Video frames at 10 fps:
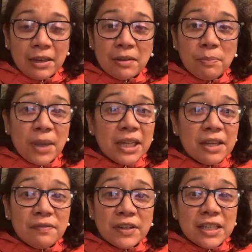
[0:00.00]
Many
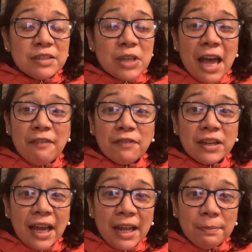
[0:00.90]
of us have
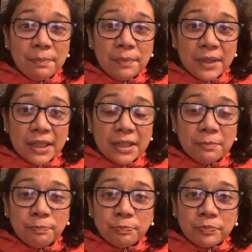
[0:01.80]
not been
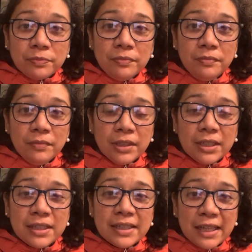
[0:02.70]

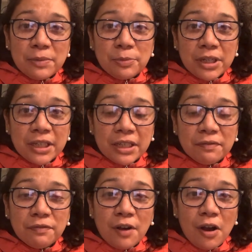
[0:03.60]
celebrating
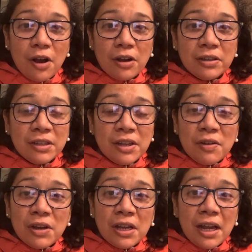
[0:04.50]
fall,
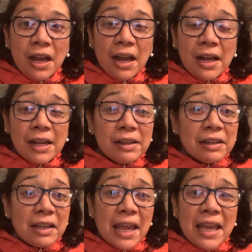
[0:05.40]

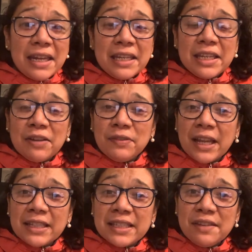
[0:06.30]
any of the
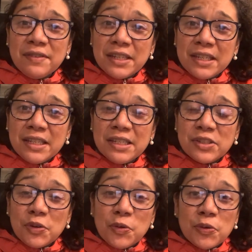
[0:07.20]

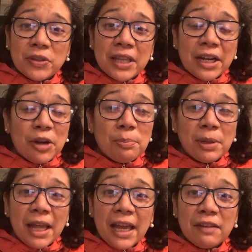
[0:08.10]
activities that are
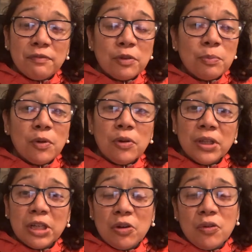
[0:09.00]
planned for more
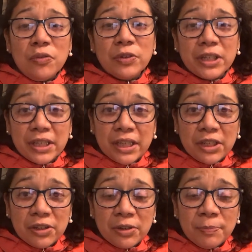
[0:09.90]
than over a
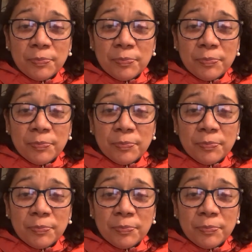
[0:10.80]
year.